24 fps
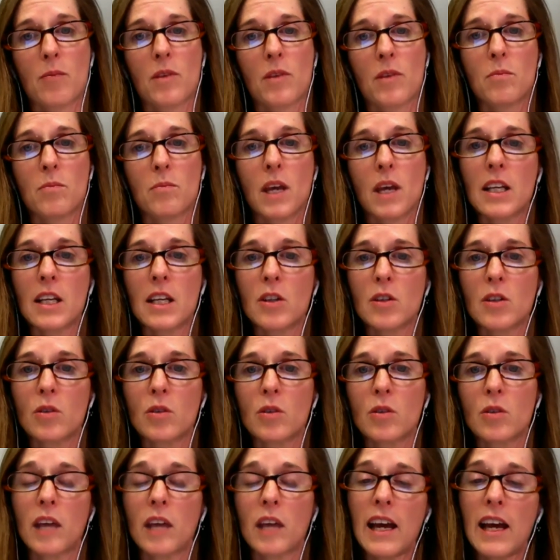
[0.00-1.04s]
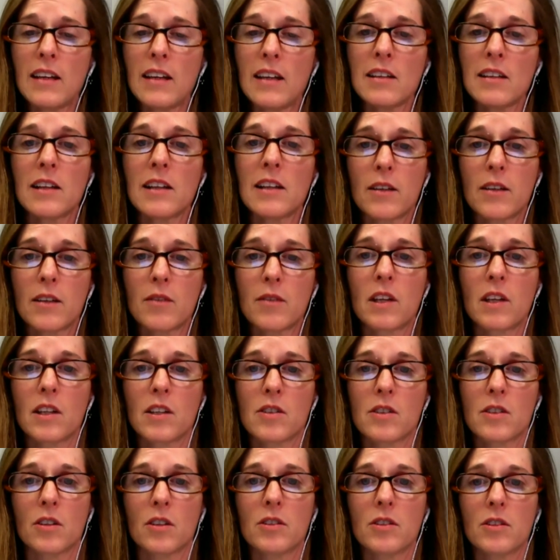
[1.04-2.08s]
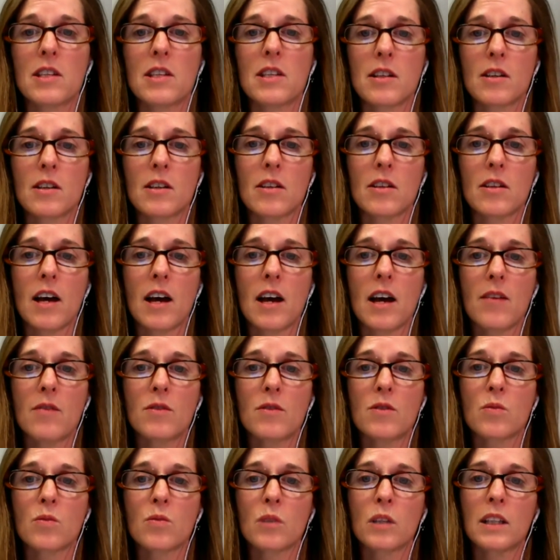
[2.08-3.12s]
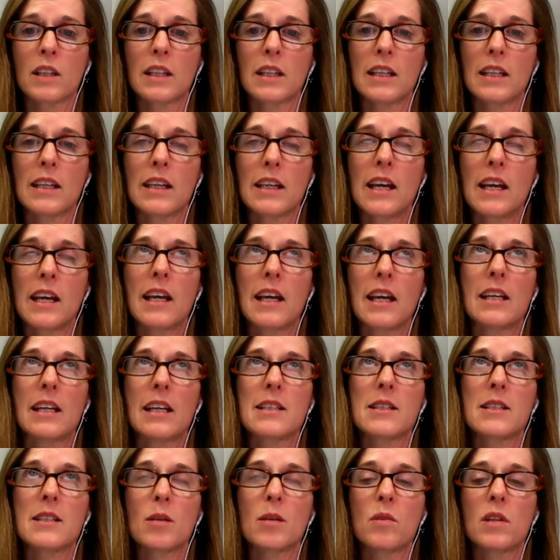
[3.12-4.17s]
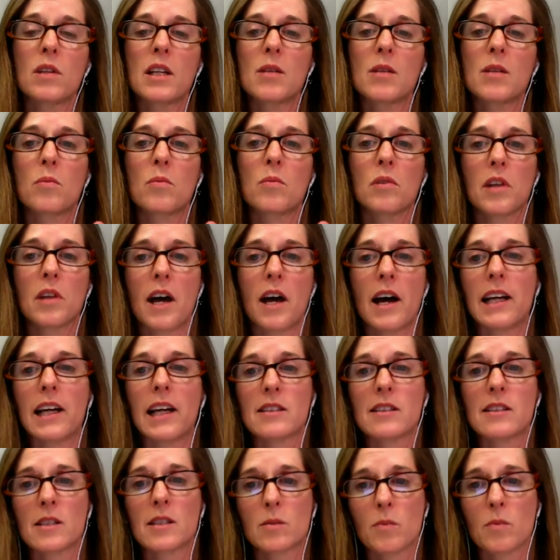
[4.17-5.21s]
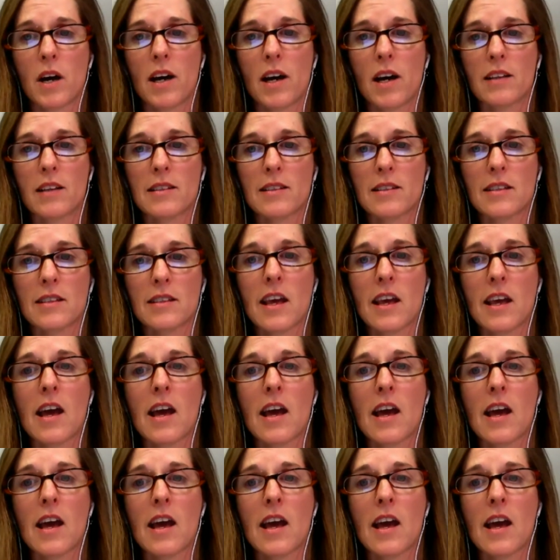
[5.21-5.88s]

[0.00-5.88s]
that many youth and a lot of the adults in their lives really exhibited blind spots